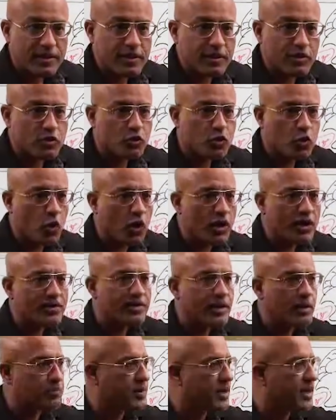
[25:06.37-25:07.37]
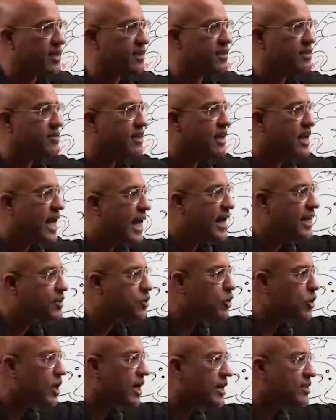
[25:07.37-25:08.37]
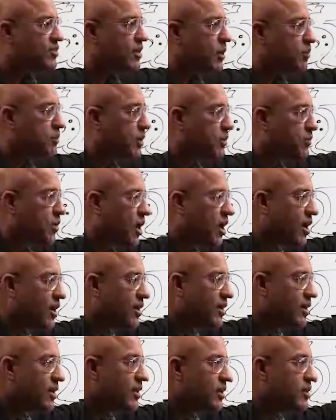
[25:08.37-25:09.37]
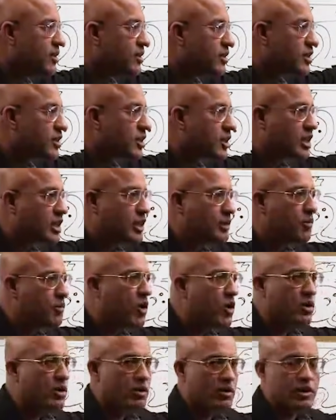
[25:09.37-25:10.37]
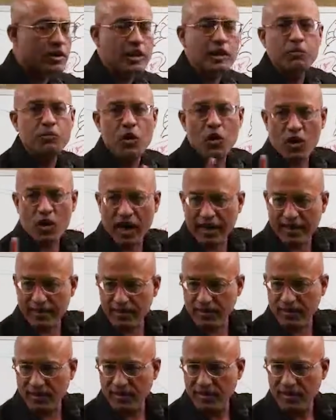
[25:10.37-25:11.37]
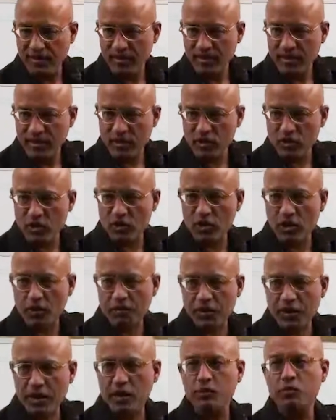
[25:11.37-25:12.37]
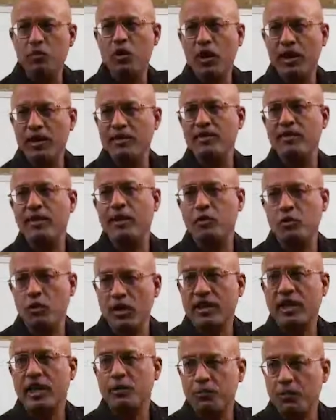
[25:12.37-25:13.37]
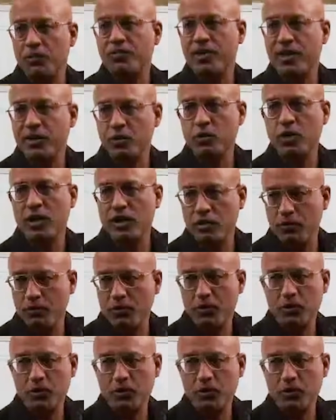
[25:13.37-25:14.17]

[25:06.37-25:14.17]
This co-receptor is actually a receptor for chemo chemokines. It is a receptor. Chemokine is also a type of cytokine, of